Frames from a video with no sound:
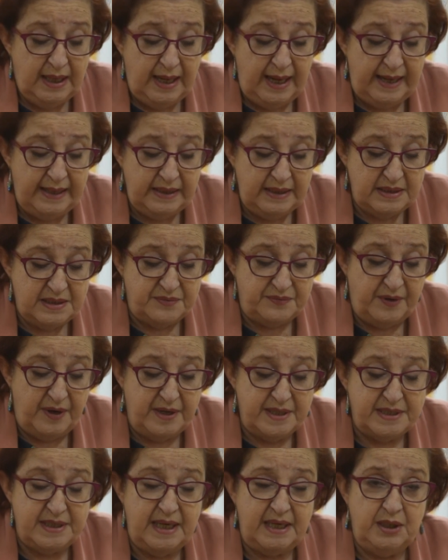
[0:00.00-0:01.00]
and as far
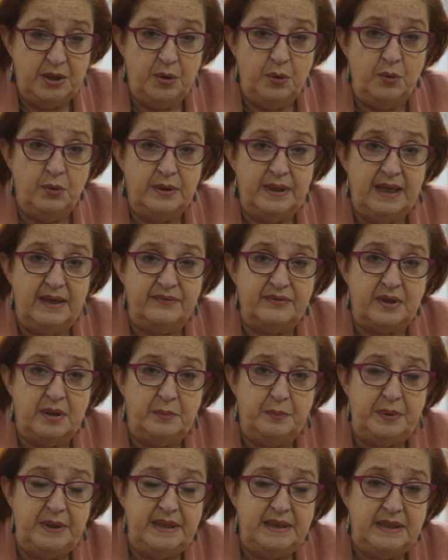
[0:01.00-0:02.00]
as I know, they have
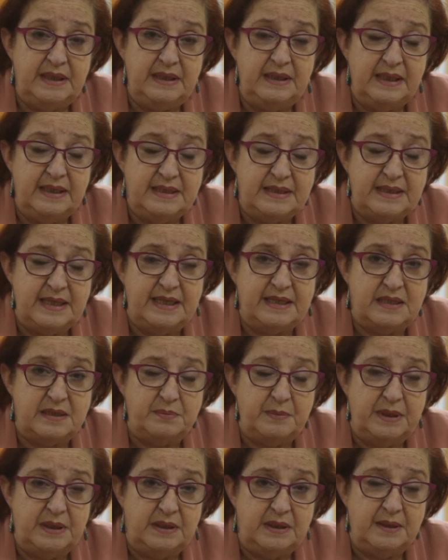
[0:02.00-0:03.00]
completed the
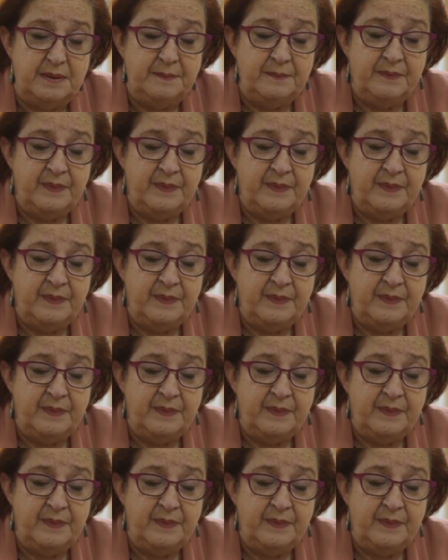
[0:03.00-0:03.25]
assessment.